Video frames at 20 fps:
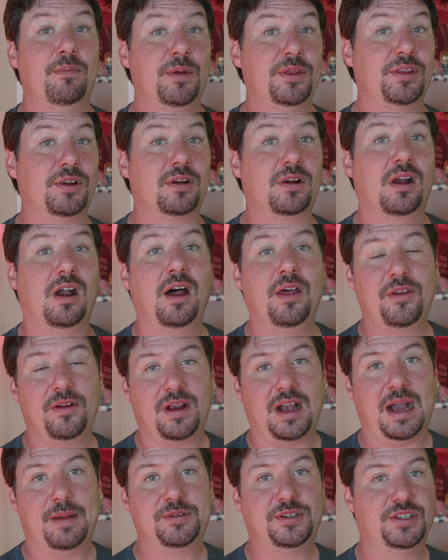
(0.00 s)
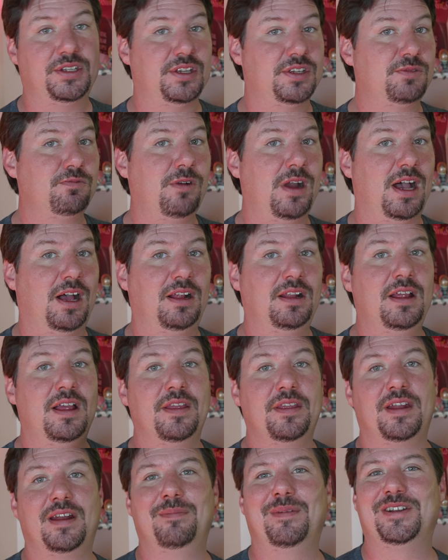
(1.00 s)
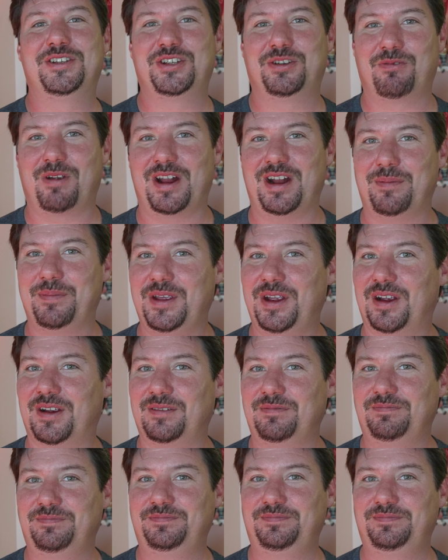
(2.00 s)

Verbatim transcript: but there are other options as well that I mentioned right up here.